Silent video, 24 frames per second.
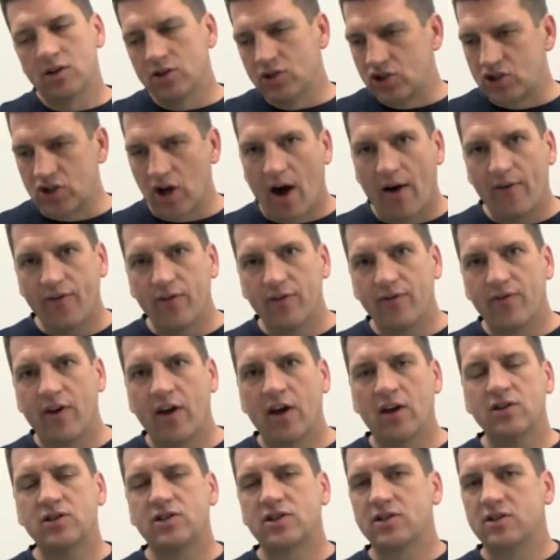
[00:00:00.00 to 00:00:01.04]
soffit
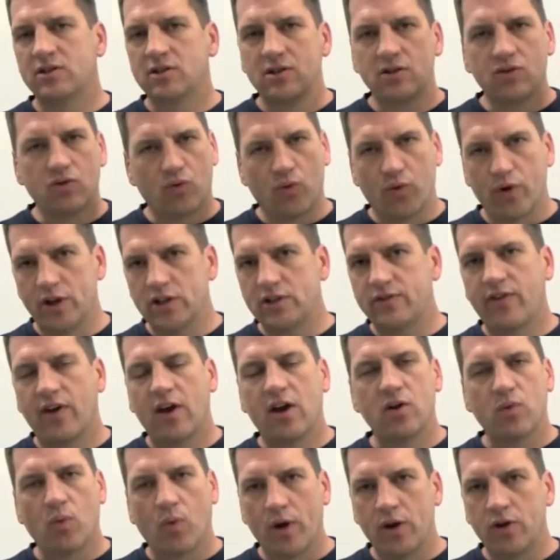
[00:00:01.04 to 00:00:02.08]
vents, ridge
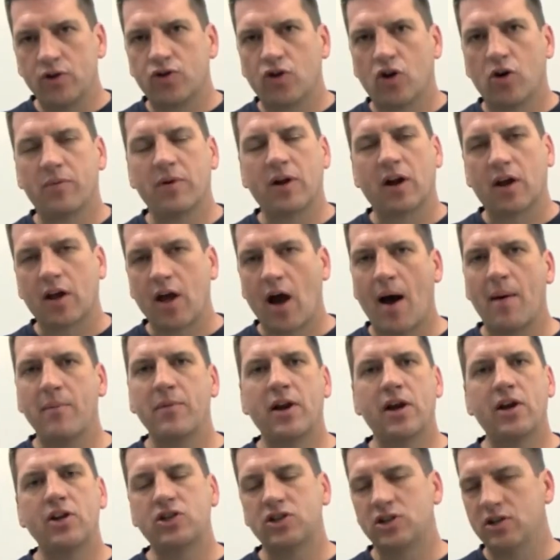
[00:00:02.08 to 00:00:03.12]
vent, wind turbine, a
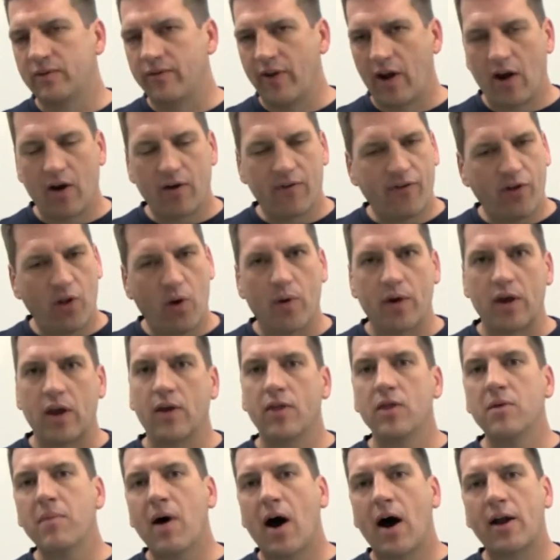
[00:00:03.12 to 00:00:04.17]
combination of air flowing
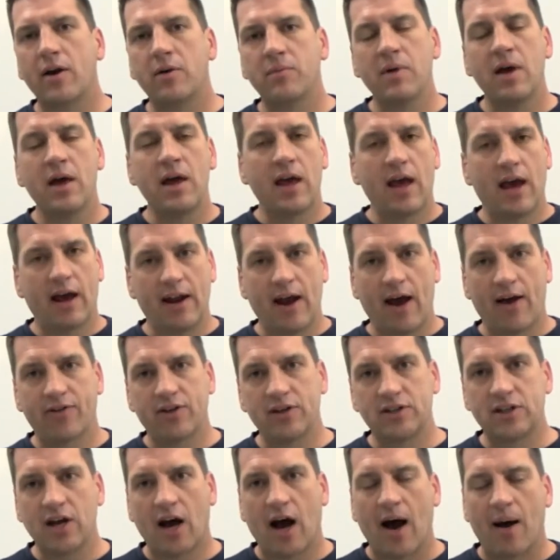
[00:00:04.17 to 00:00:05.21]
in the bottom and out
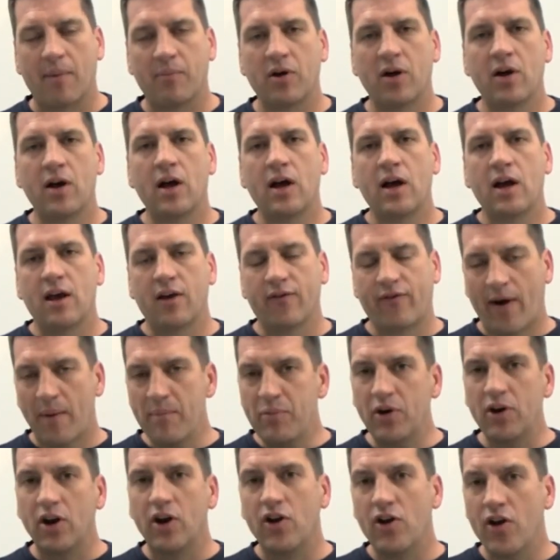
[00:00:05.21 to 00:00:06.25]
the top. If I
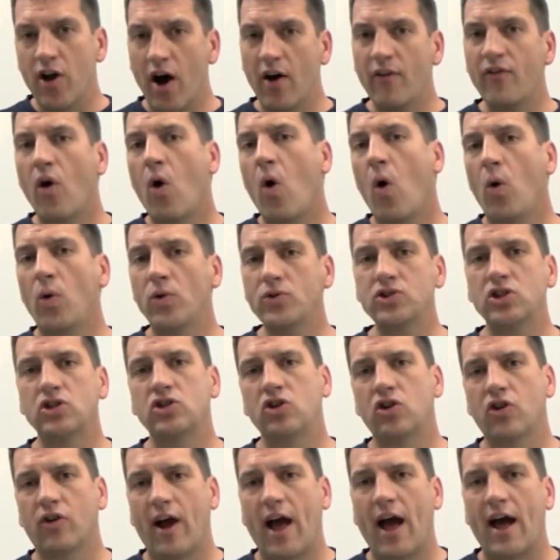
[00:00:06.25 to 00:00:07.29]
put enough holes in
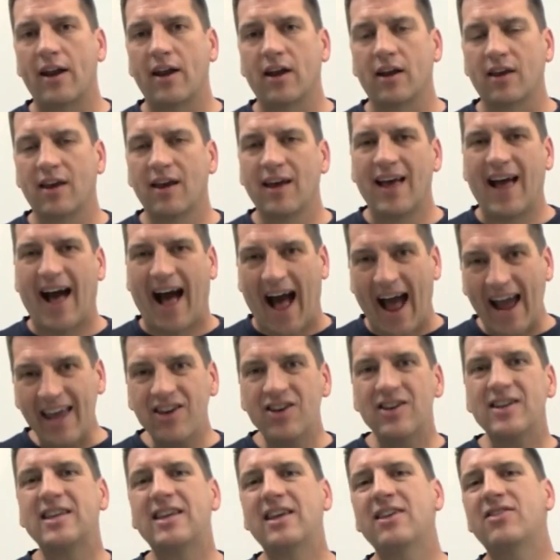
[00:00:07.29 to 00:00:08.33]
your attic, I
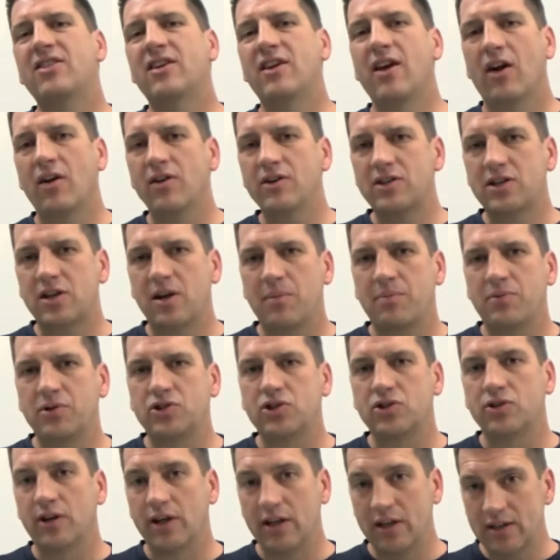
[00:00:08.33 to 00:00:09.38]
could get the air
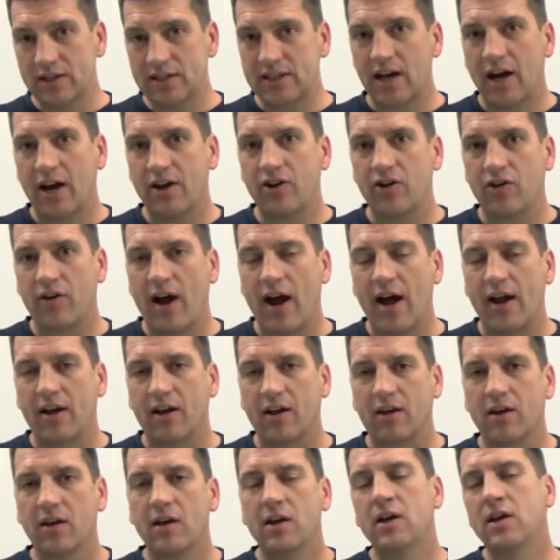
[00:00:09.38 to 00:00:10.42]
temperature inside your
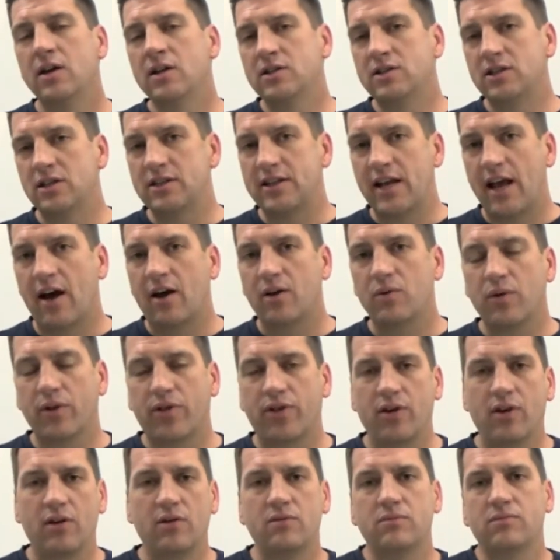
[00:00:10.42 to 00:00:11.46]
attic to down
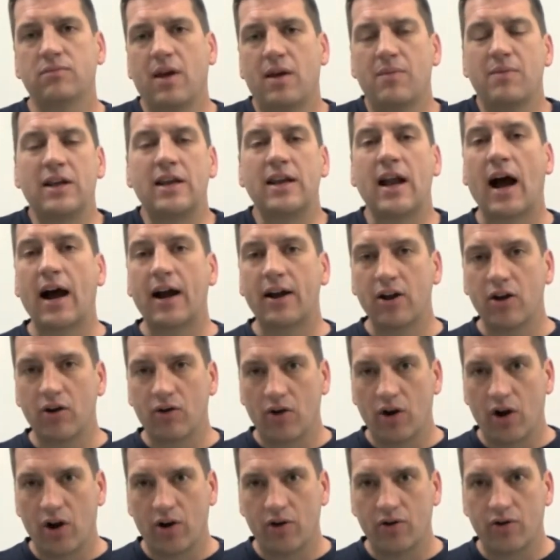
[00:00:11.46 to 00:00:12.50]
within maybe ninety or
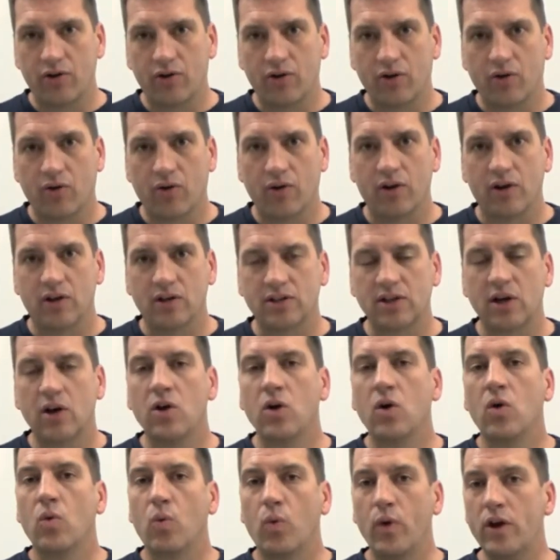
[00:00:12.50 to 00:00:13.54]
one hundred degrees.
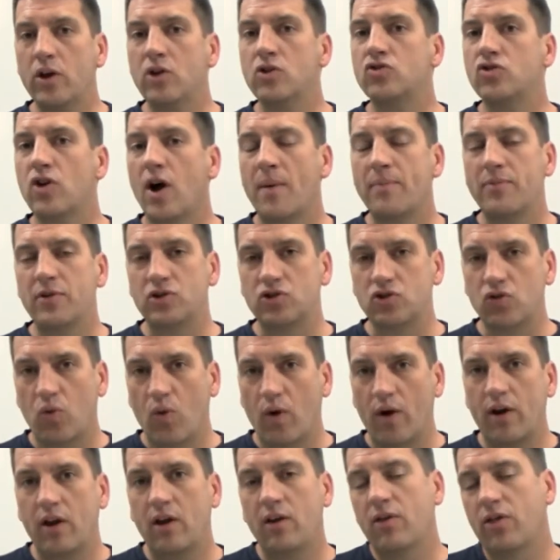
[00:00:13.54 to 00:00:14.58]
We could drop it
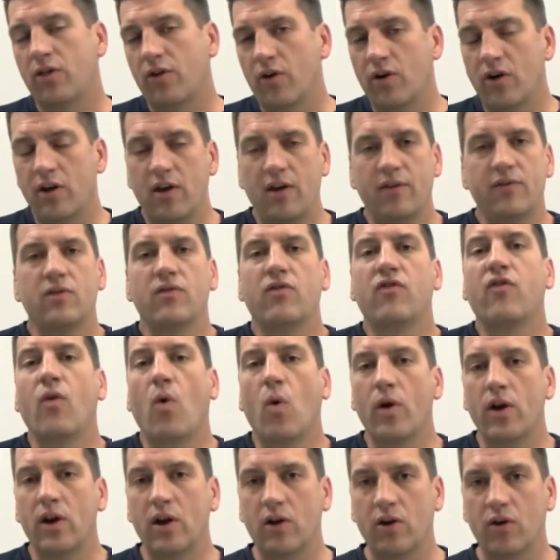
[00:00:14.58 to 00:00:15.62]
twenty, thirty, even
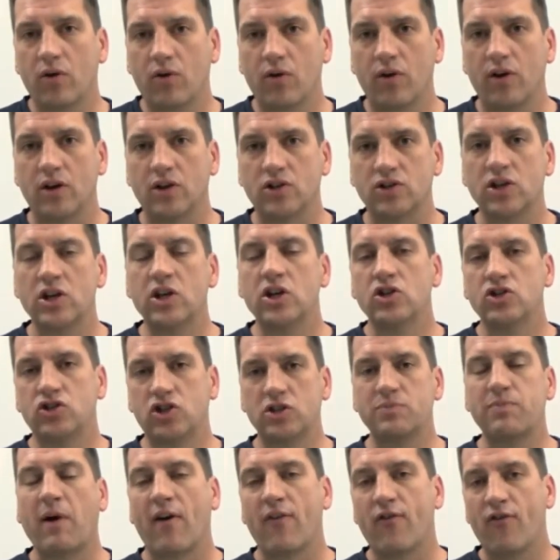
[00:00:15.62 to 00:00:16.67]
forty degrees
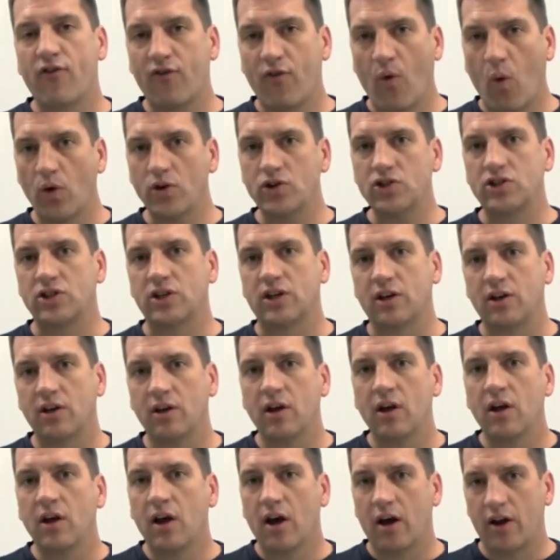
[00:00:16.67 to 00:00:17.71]
just by forcing
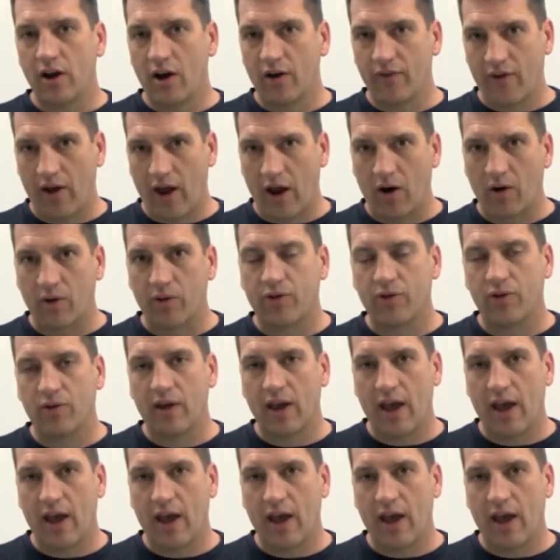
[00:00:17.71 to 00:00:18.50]
enough air through